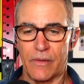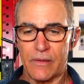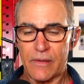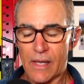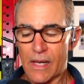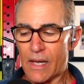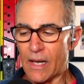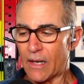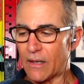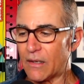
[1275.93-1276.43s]

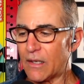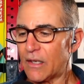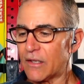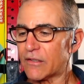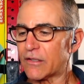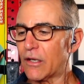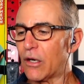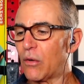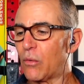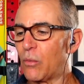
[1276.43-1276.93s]
Yeah.
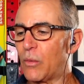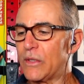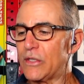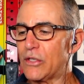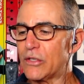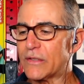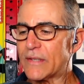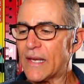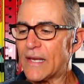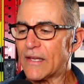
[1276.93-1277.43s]
So when
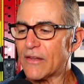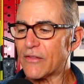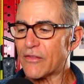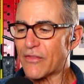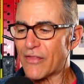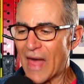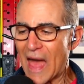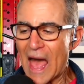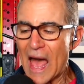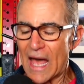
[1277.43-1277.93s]
yeah. you take
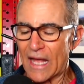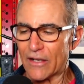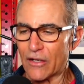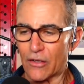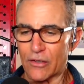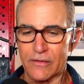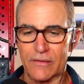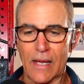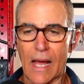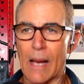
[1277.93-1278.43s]
that
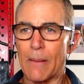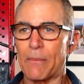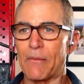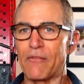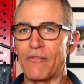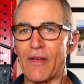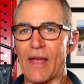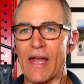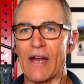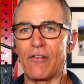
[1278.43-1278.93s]
on top
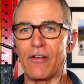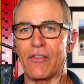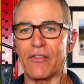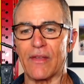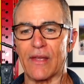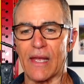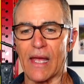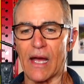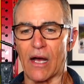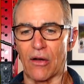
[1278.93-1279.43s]
of
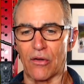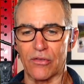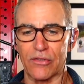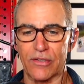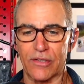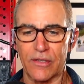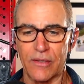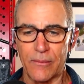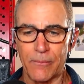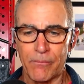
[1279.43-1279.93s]
everything
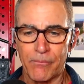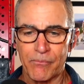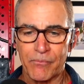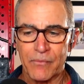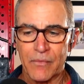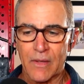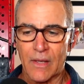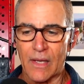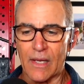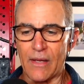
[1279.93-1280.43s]
else,
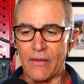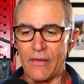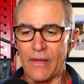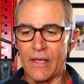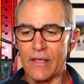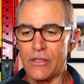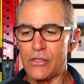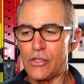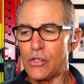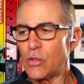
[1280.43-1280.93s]
And
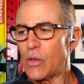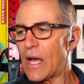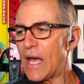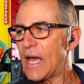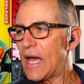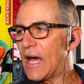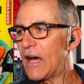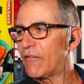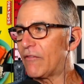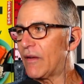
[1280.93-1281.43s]
then you
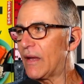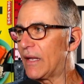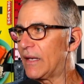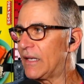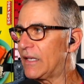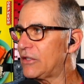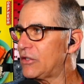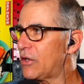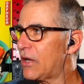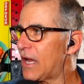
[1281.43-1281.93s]
have, and
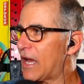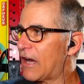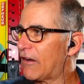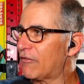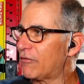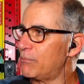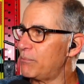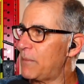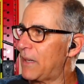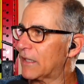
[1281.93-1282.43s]
then you
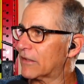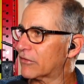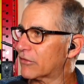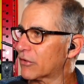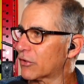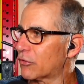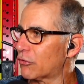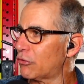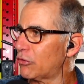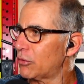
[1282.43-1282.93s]
have
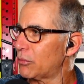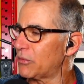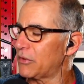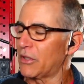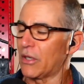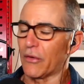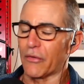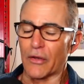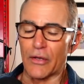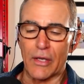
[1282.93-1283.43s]
mixed group,
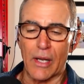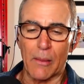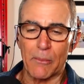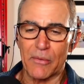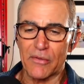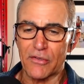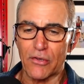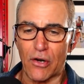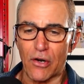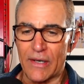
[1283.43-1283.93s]
you know, the
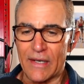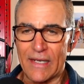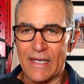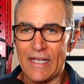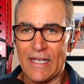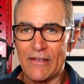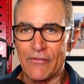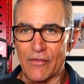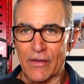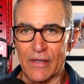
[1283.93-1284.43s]
numbers aren't
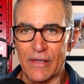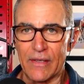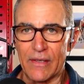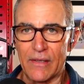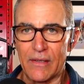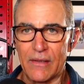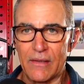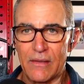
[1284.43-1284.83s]
even.